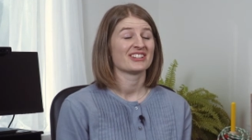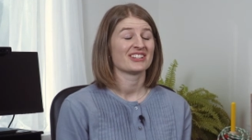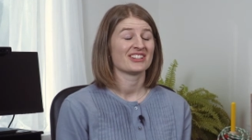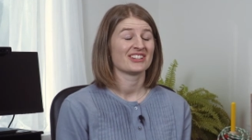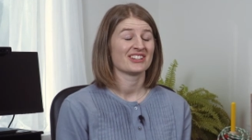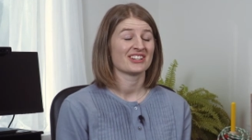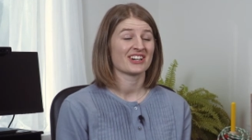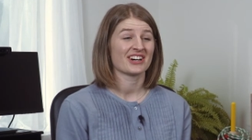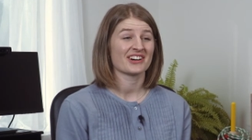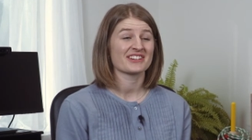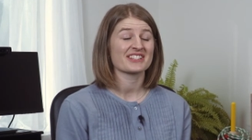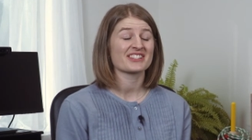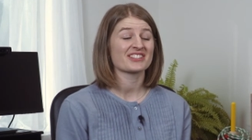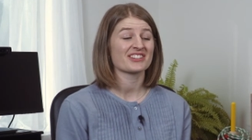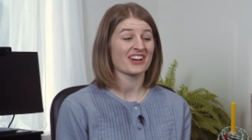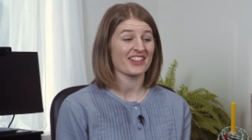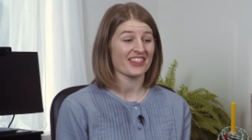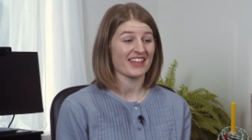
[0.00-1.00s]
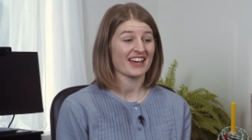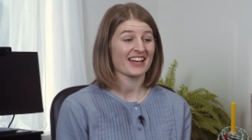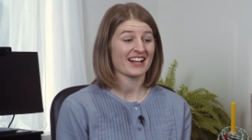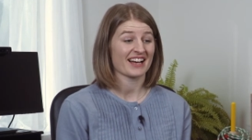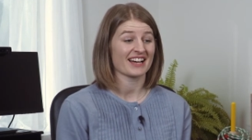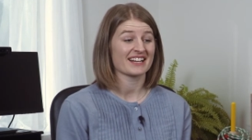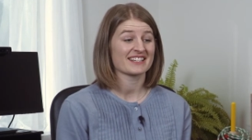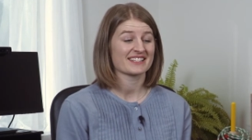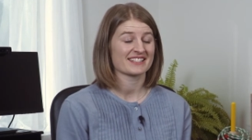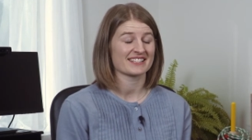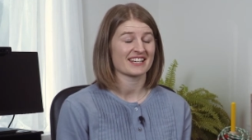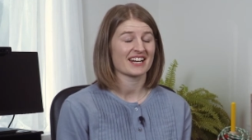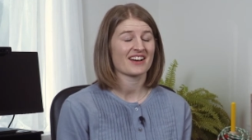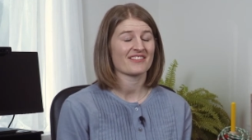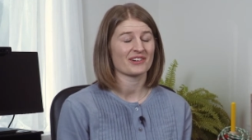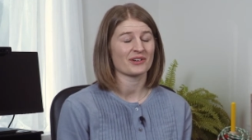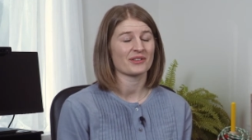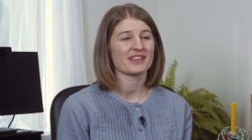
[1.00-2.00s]
No, it's not that hard to set
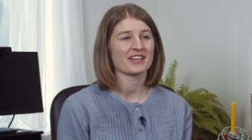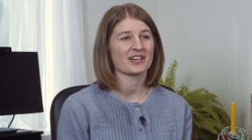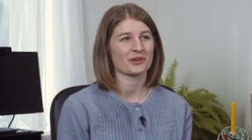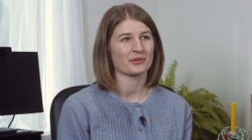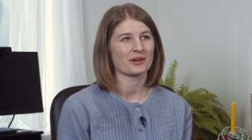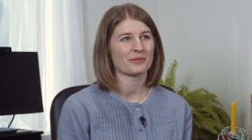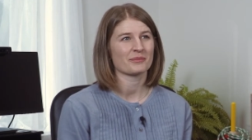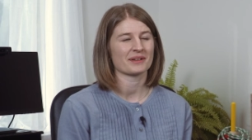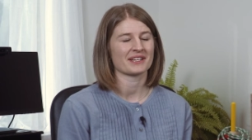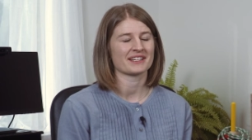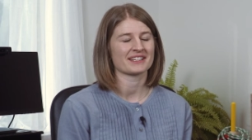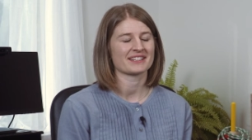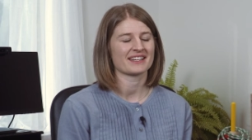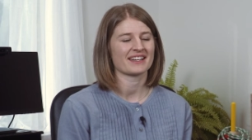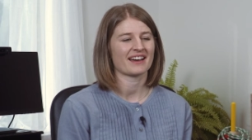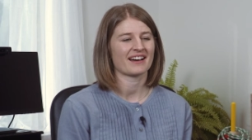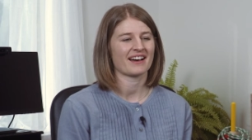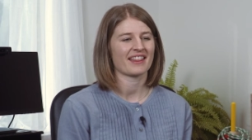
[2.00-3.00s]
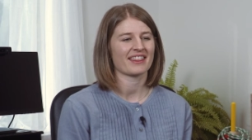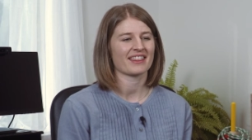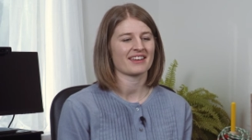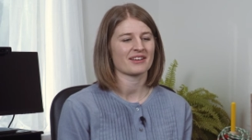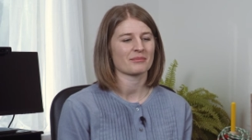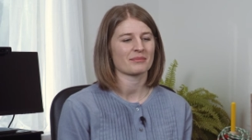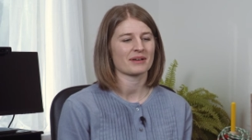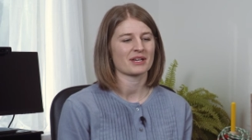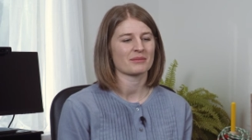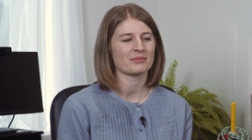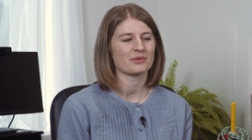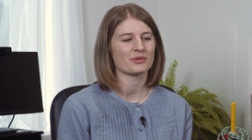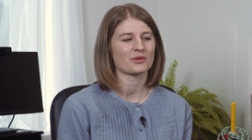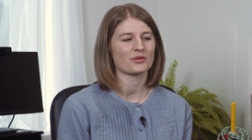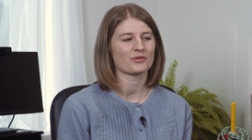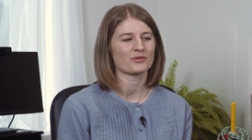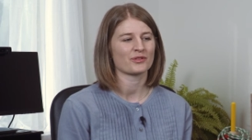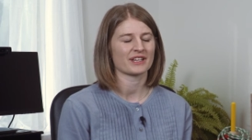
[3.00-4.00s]
up all the equipment. I think
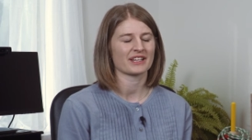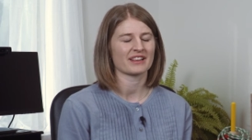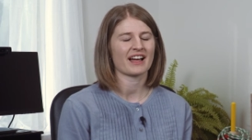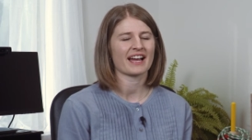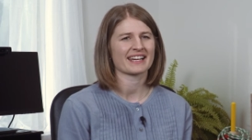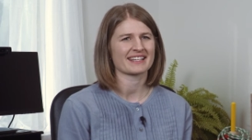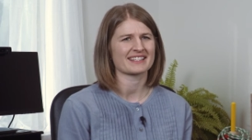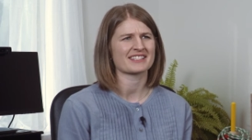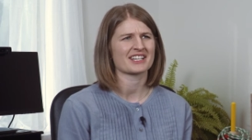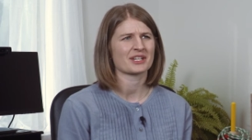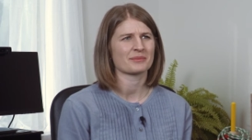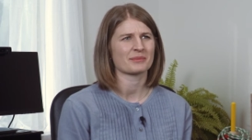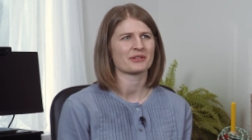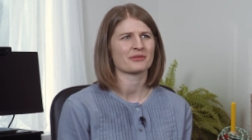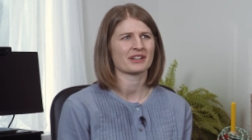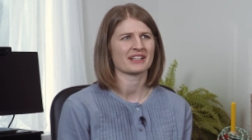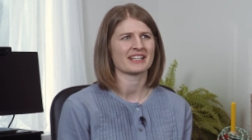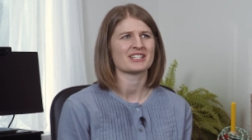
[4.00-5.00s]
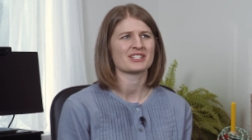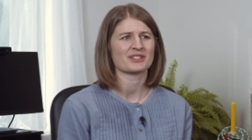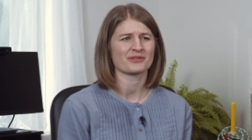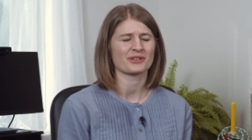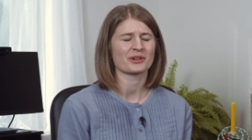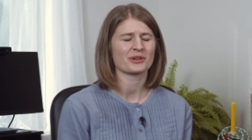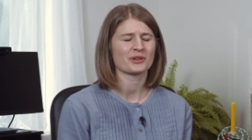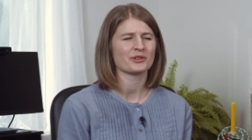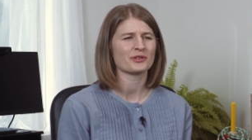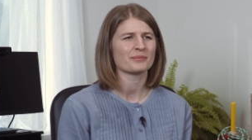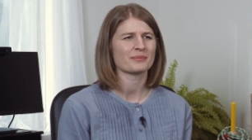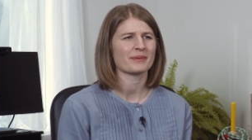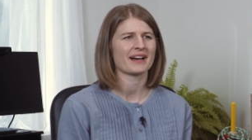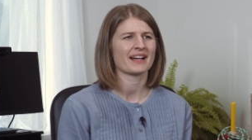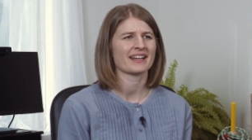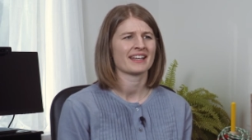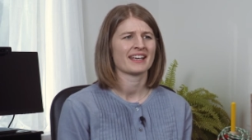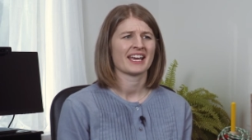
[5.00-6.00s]
people feel like it's going to be really difficult,
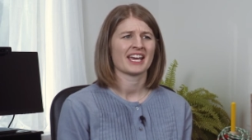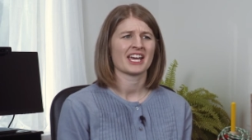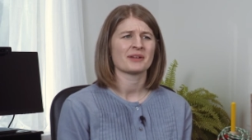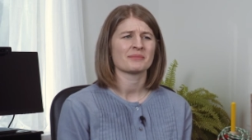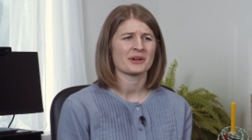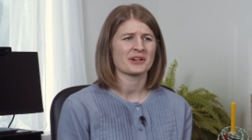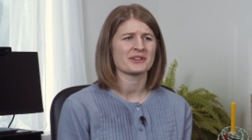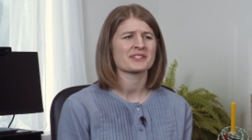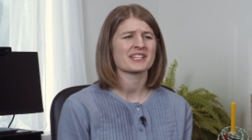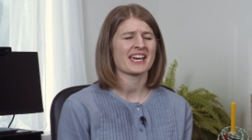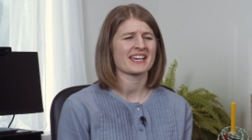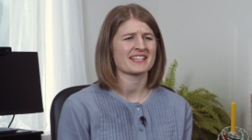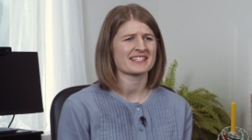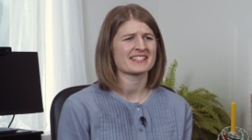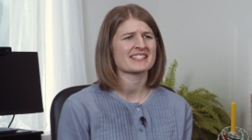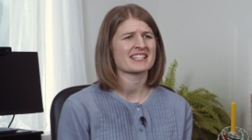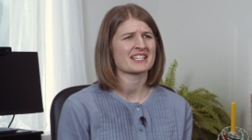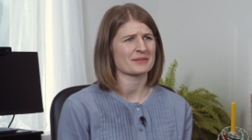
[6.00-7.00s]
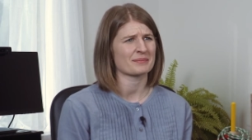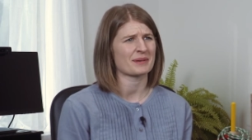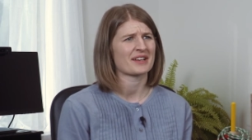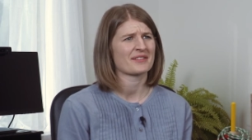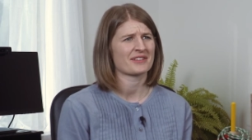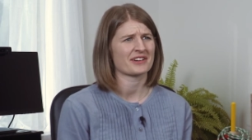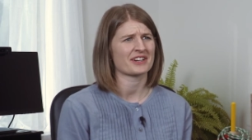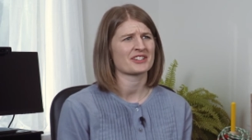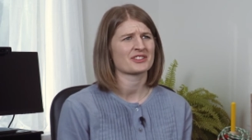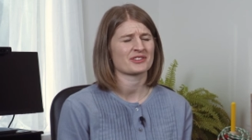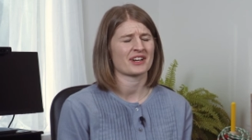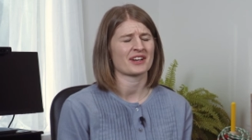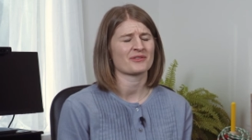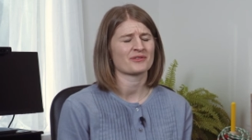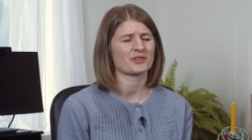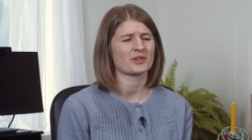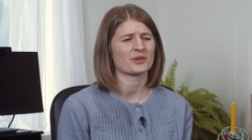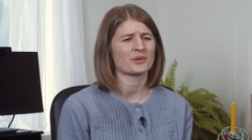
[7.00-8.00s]
but in most cases it's been very
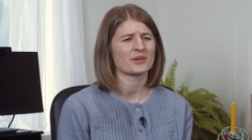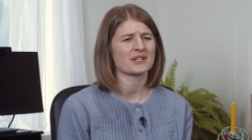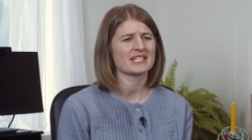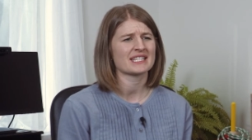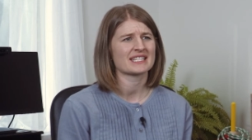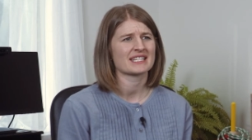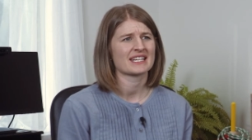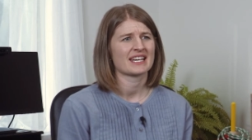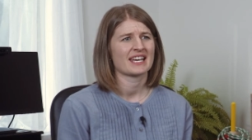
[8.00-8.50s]
straightforward.